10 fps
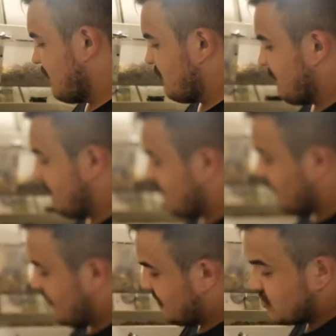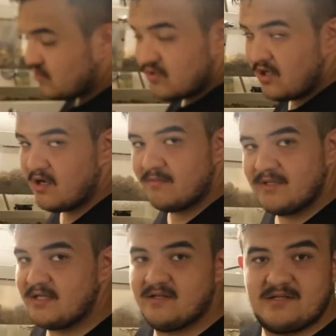you might be waiting too long,
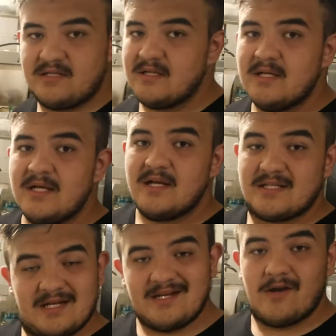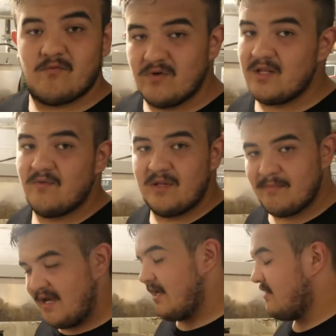because it's gonna get really, really
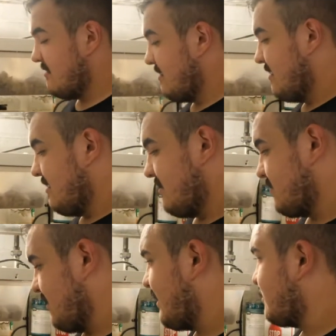bad. So yeah,